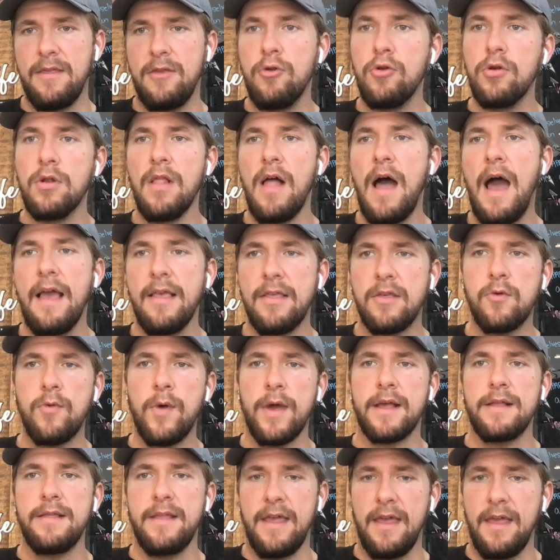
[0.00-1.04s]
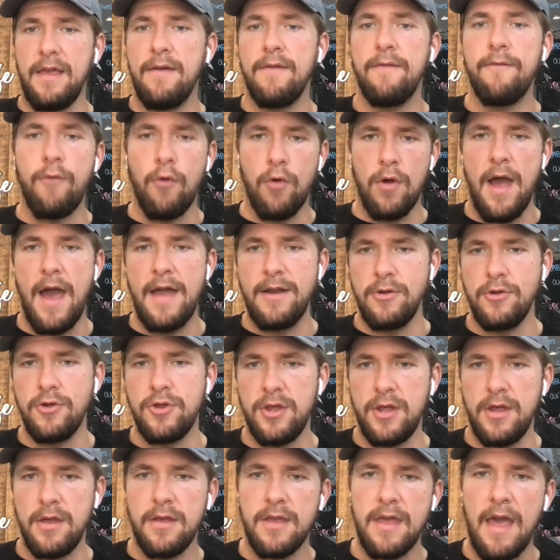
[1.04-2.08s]
utilized quickly for
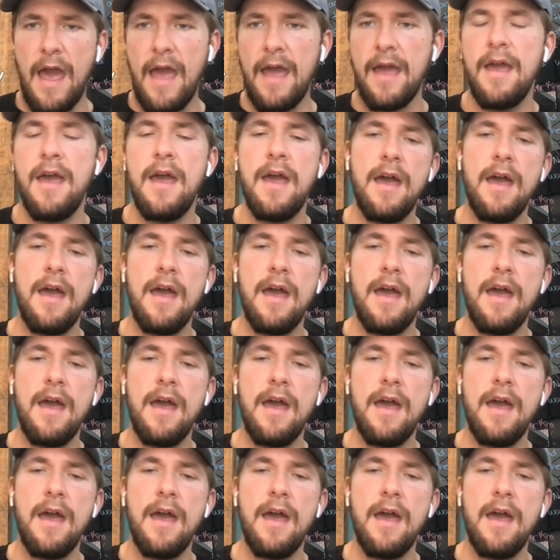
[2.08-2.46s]
energy, okay?